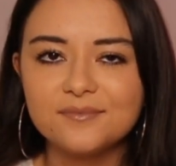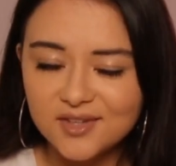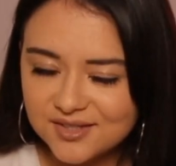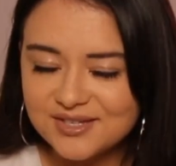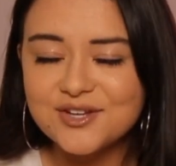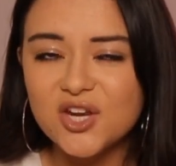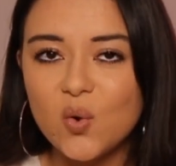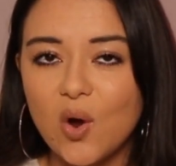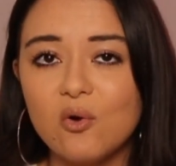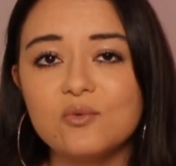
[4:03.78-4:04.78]

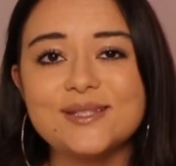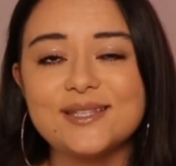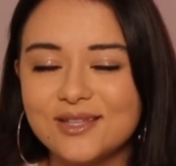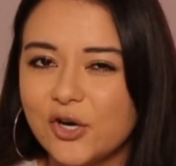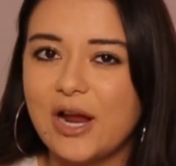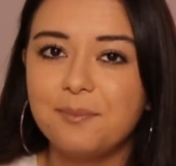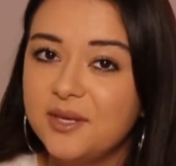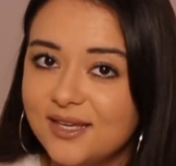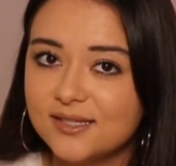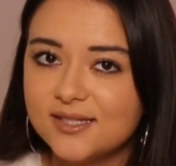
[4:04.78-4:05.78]
Nintendo owns their
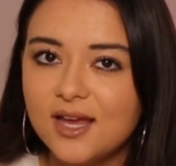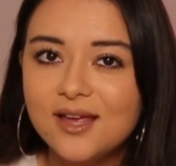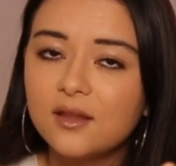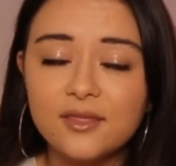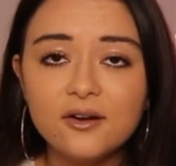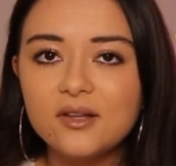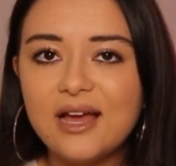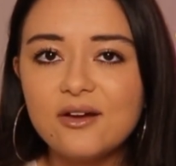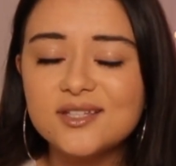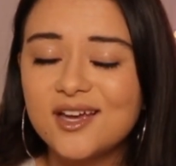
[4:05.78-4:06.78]
IPs. They're
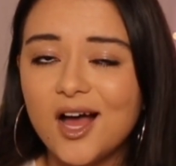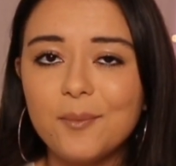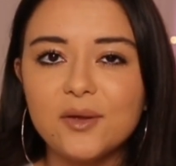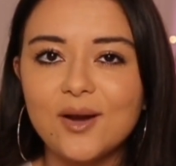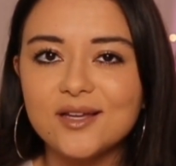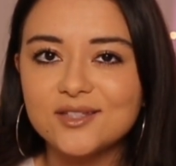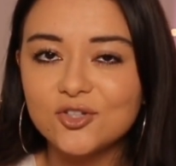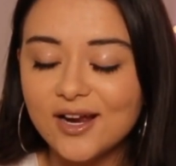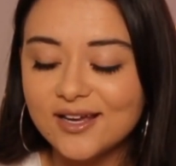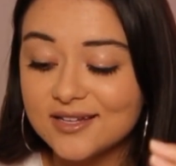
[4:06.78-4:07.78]
allowed to copyright
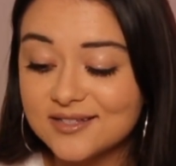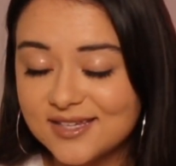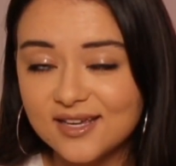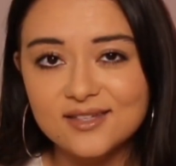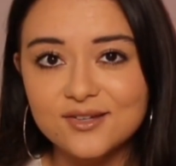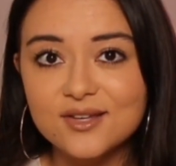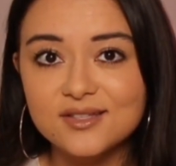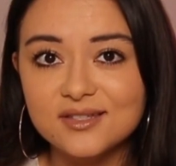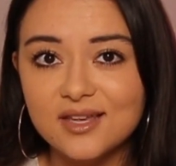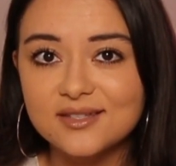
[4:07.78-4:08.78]
strike and cease and
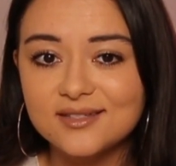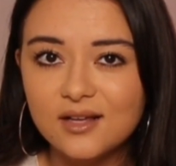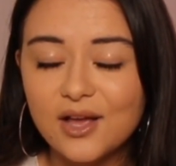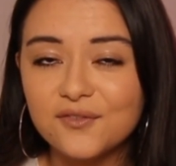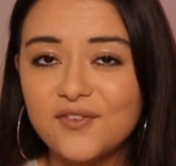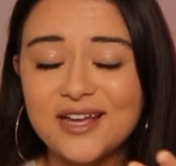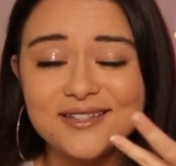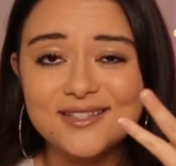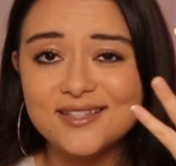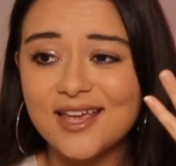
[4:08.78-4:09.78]
desist
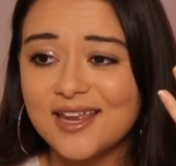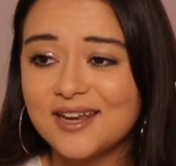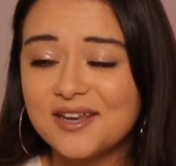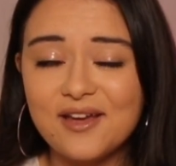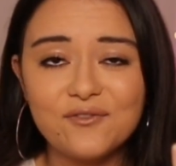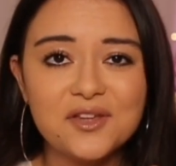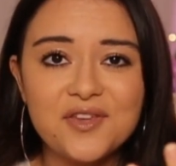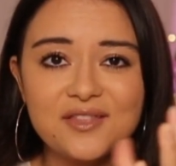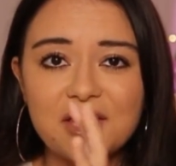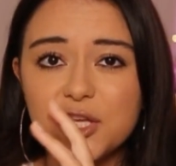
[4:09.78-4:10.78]
events and
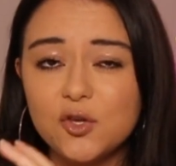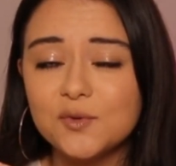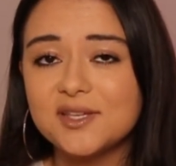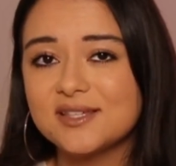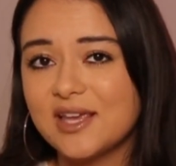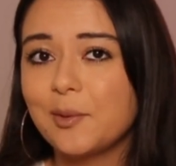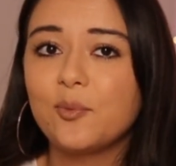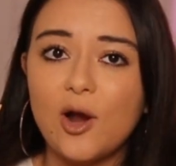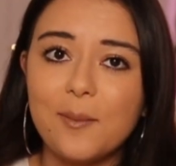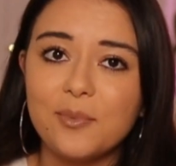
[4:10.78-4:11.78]
everything that uses their
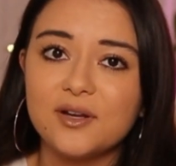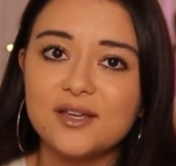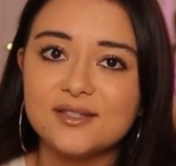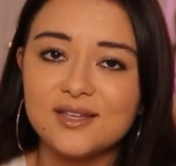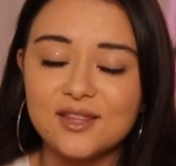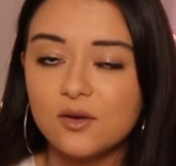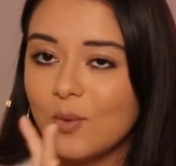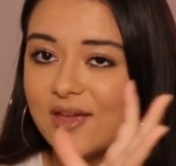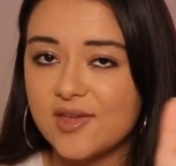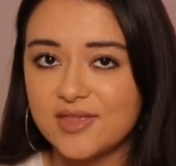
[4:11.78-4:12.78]
properties in the
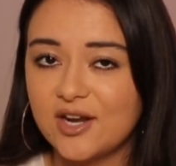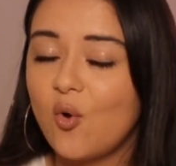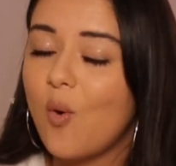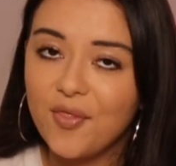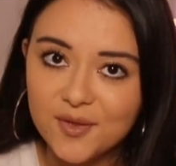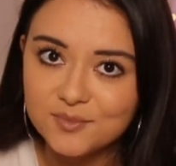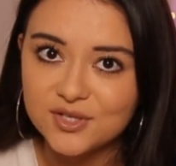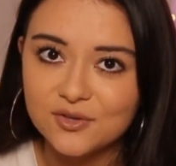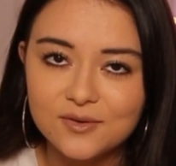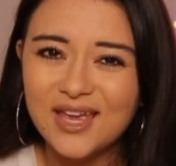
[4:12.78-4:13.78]
way that they don't want them
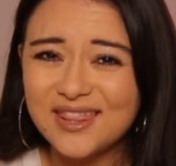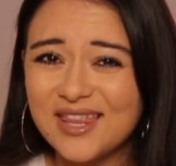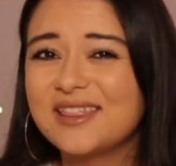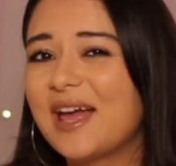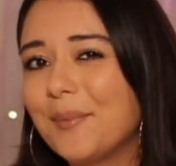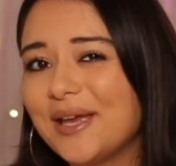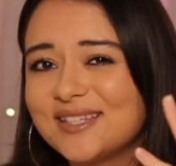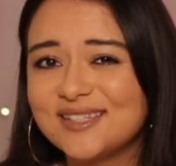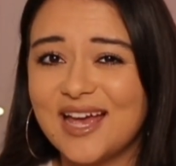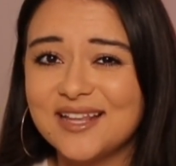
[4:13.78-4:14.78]
to. And like, that makes
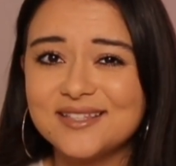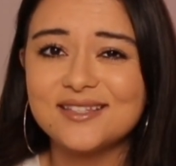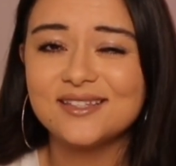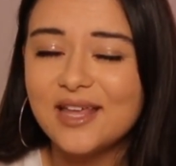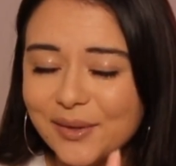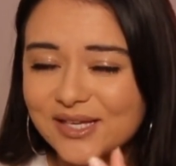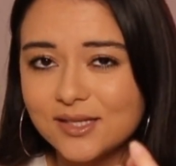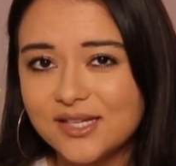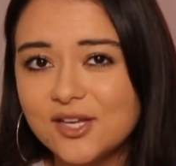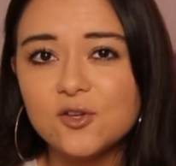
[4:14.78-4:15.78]
sense. That makes
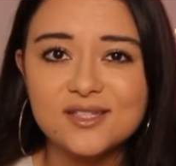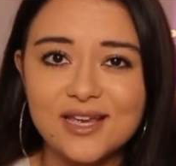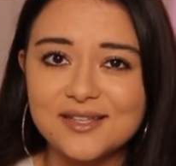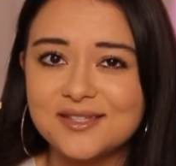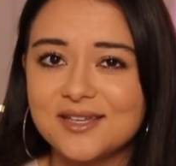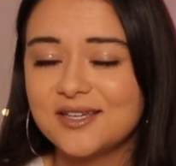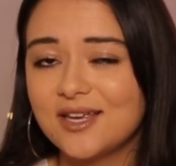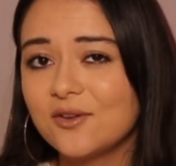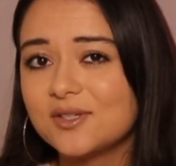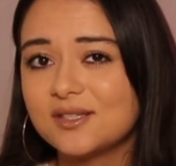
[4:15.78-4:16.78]
legal sense. Nintendo's